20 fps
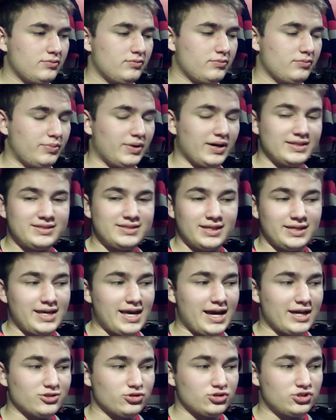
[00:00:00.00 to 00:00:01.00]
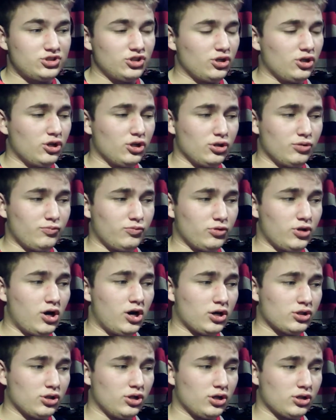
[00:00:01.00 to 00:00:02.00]
But yeah, so still a
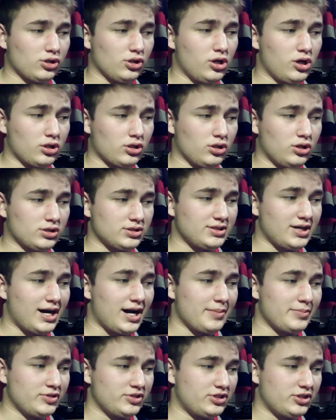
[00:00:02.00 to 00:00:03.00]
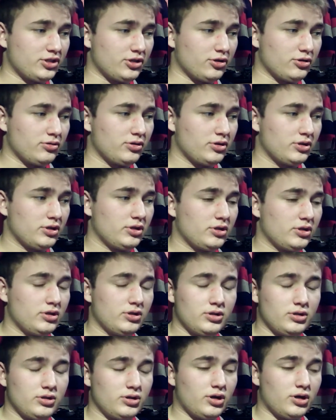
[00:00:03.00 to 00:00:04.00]
long time until
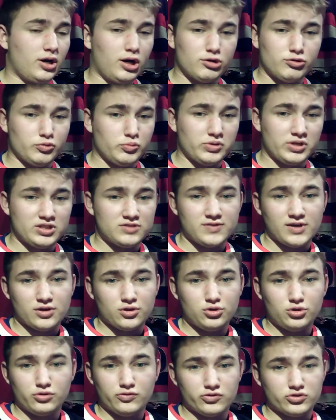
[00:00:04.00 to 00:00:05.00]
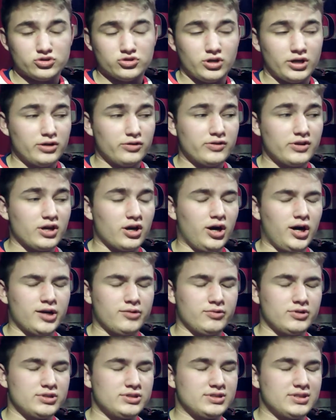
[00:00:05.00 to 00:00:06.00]
Ottawa plays Vancouver. So I don't think
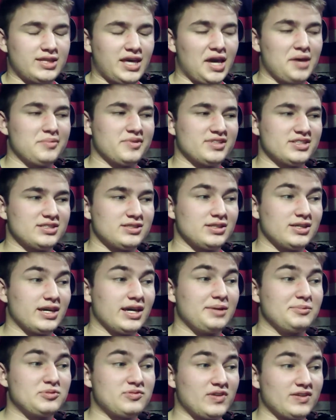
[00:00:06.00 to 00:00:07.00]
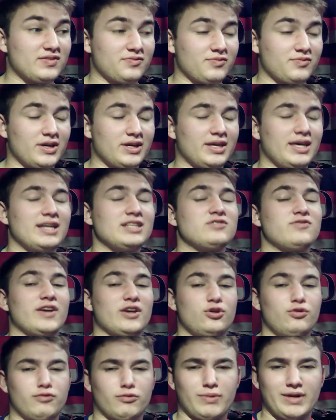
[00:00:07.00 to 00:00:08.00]
Ottawa's games against
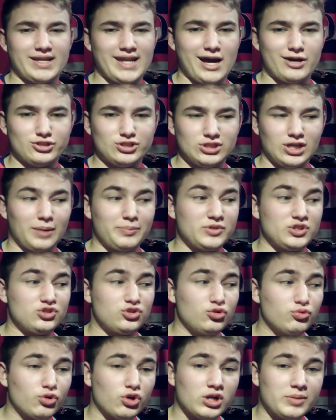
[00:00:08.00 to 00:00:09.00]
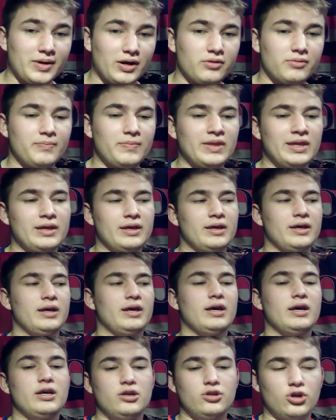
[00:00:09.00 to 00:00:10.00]
Vancouver right now should not be too worried about.
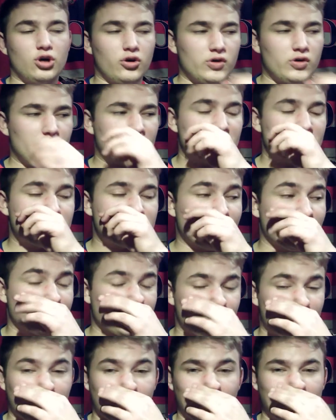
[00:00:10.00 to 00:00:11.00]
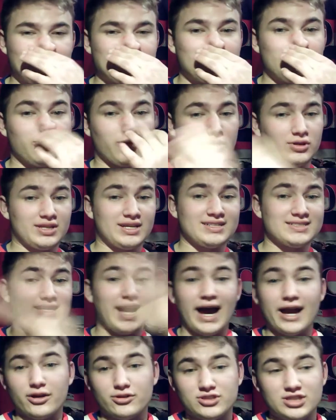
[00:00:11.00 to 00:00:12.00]
You know, if this becomes a bigger issue or the
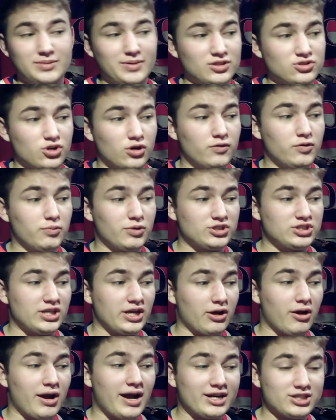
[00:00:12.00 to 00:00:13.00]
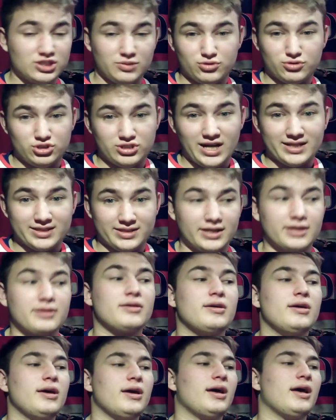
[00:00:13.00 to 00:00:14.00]
entire team has COVID, which they are actually projecting,
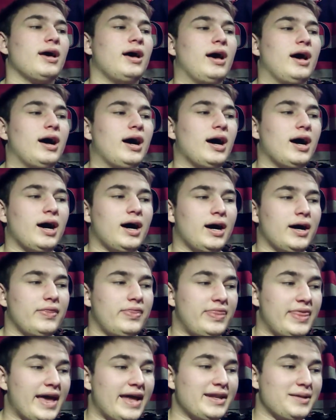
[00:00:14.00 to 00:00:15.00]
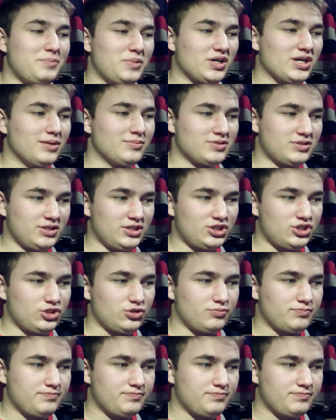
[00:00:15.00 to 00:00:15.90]
then it becomes an issue.